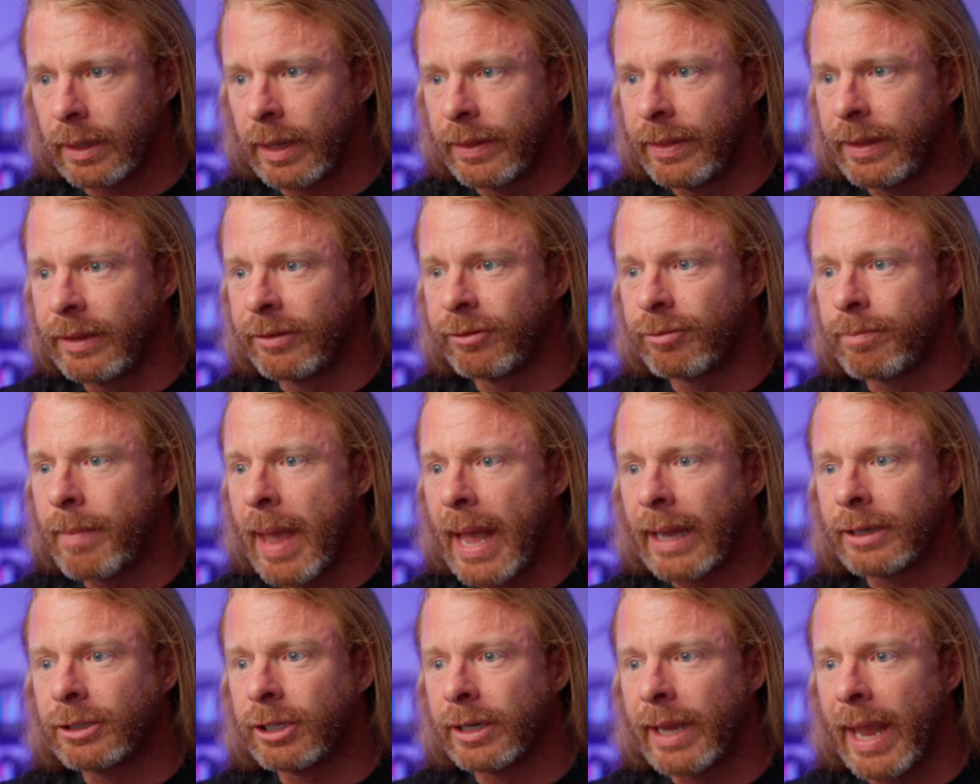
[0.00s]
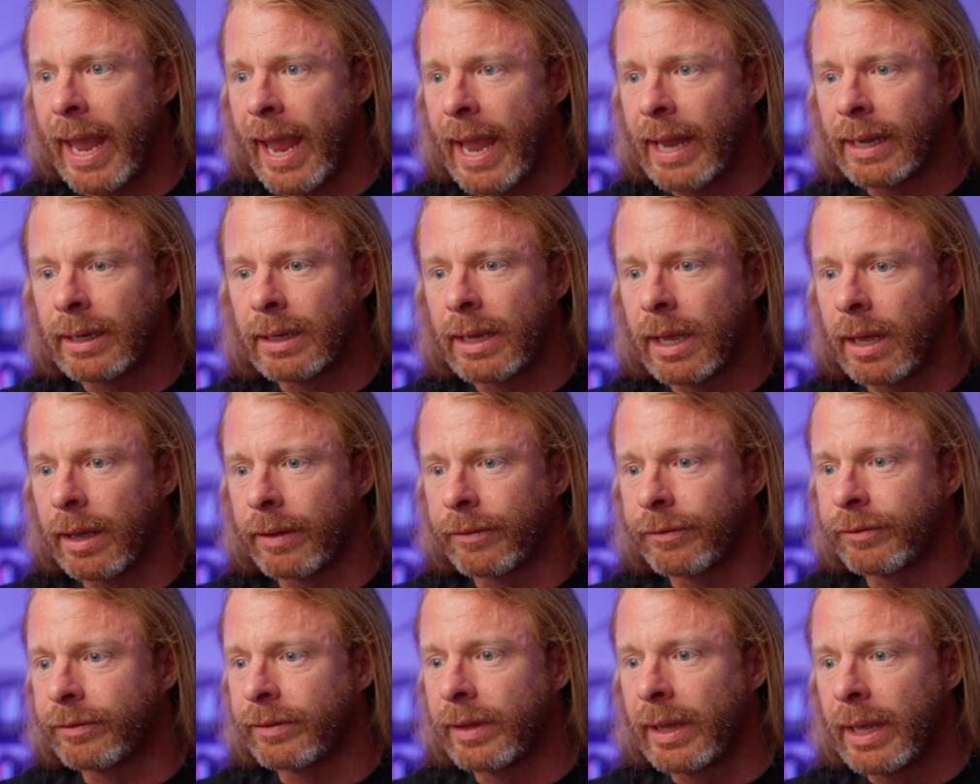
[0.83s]
these magic
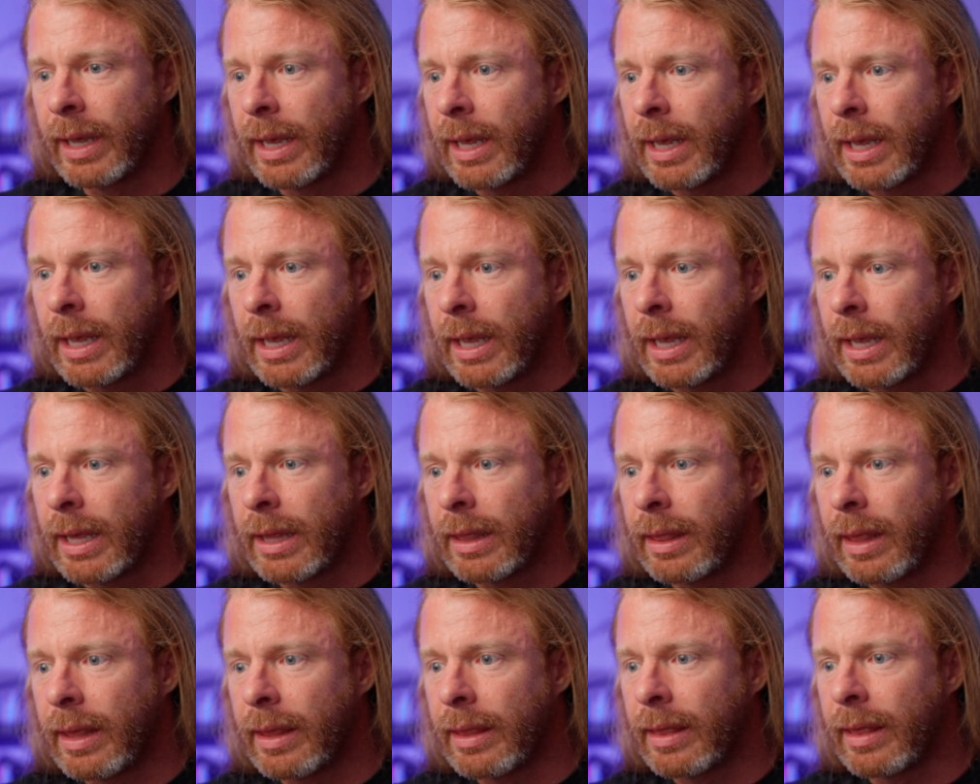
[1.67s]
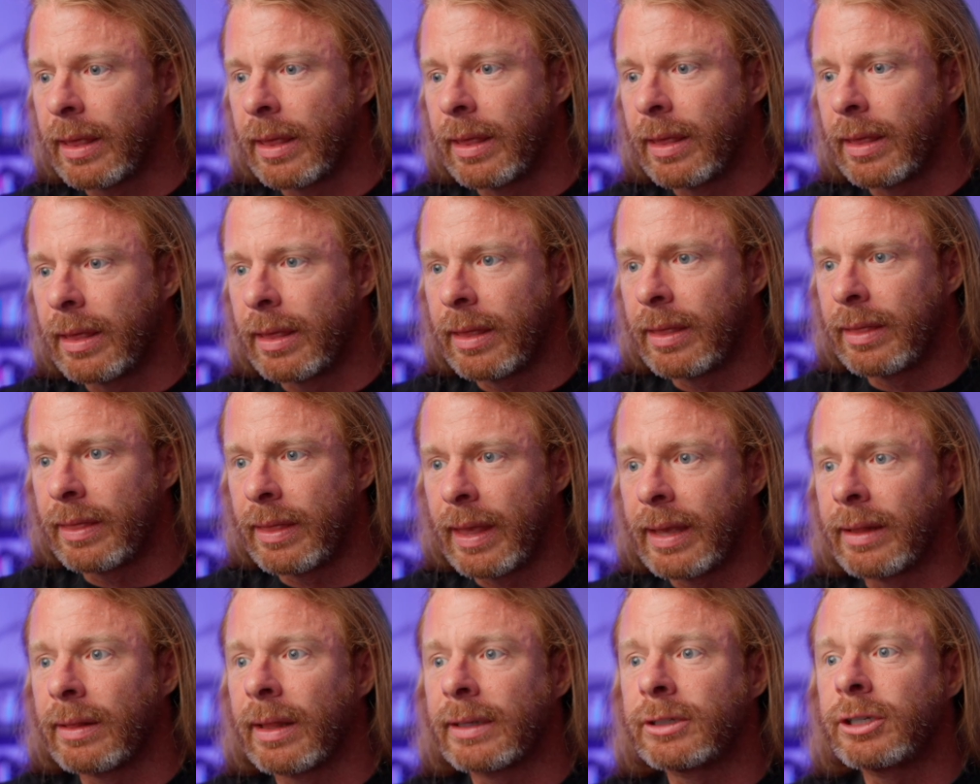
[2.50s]
handcuffs,
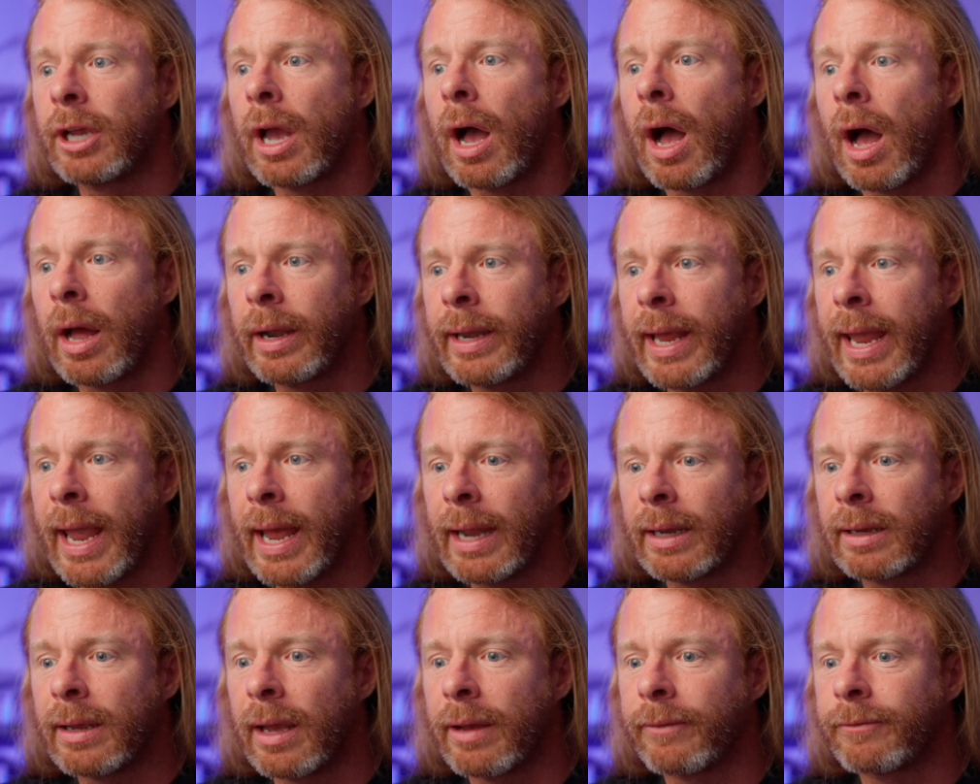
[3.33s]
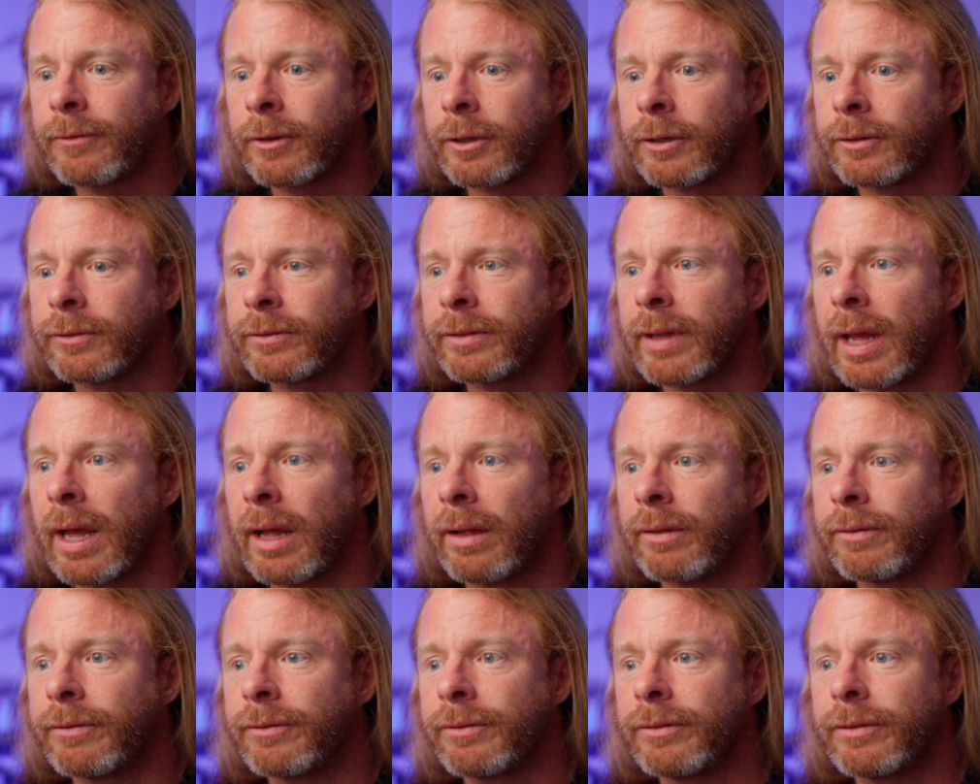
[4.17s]
they let you unhandcuff
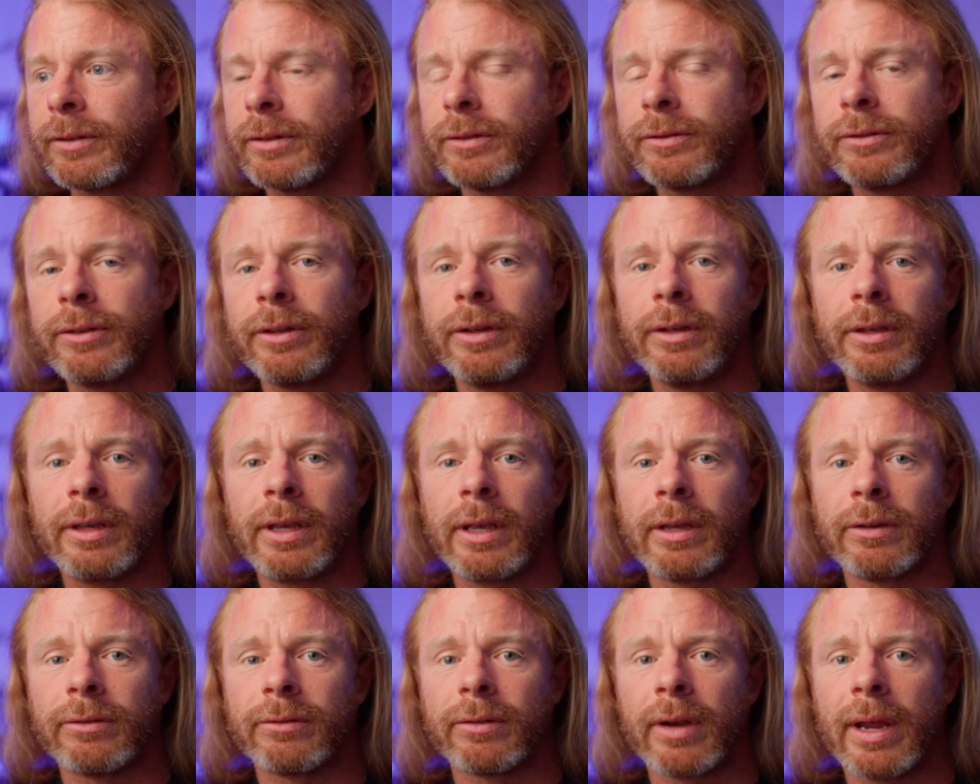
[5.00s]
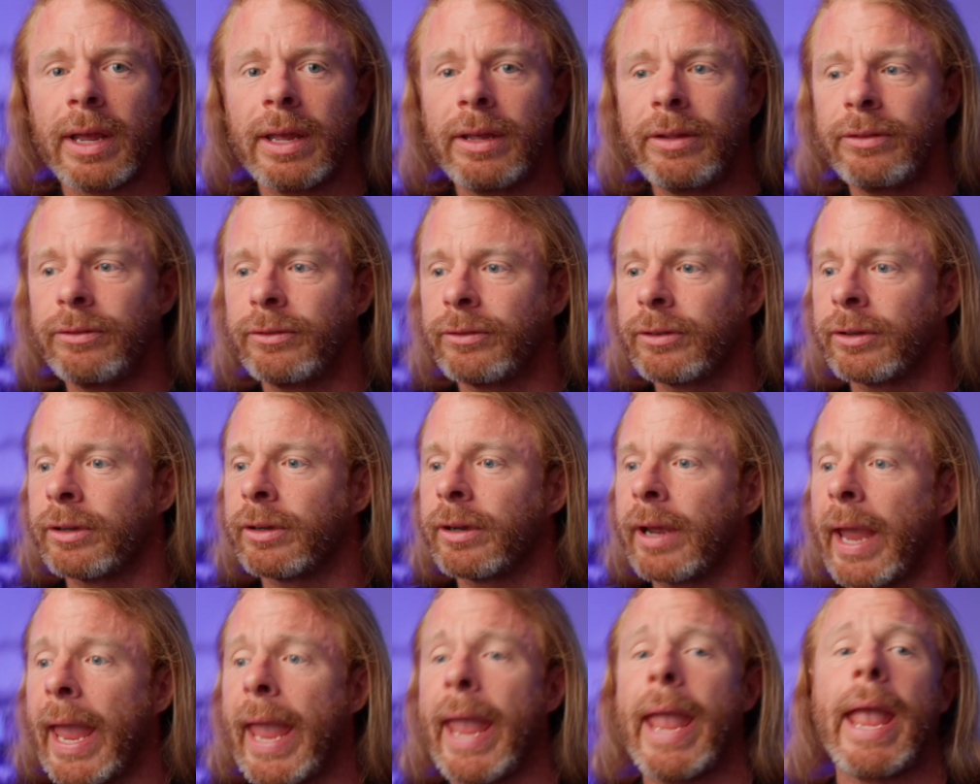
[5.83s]
yourself so you can raise
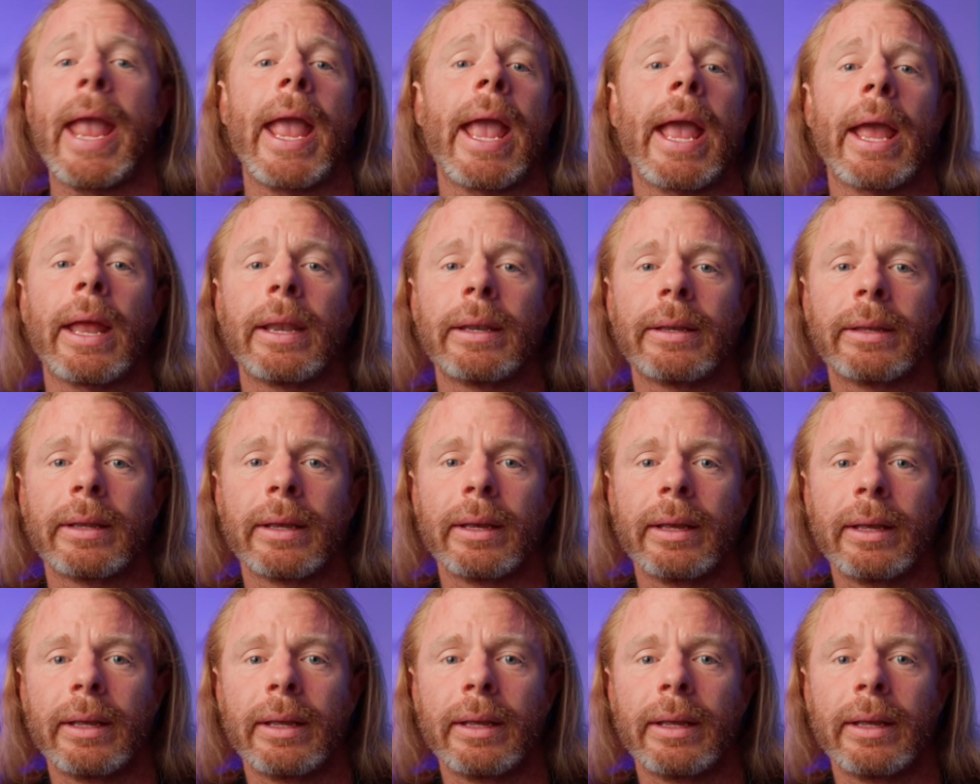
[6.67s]
your hand